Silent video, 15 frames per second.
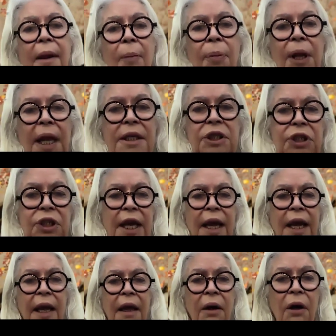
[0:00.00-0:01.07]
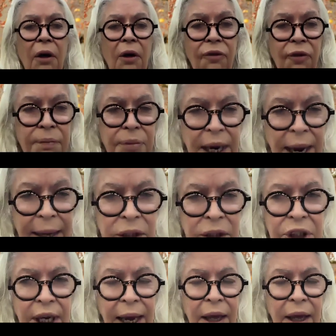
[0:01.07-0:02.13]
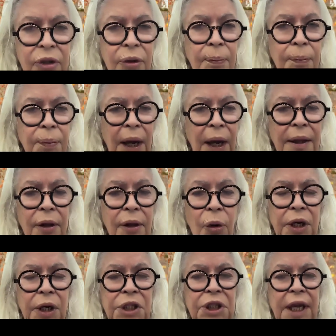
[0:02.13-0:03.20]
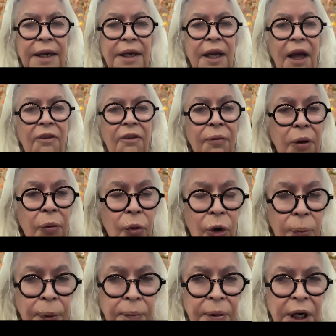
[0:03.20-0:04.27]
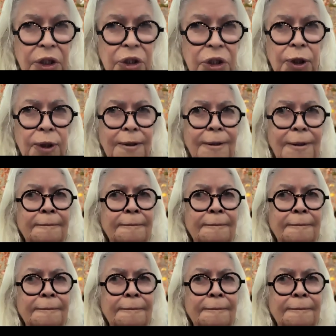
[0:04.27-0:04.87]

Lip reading: placed there from down south by the Queensland government were permitted to.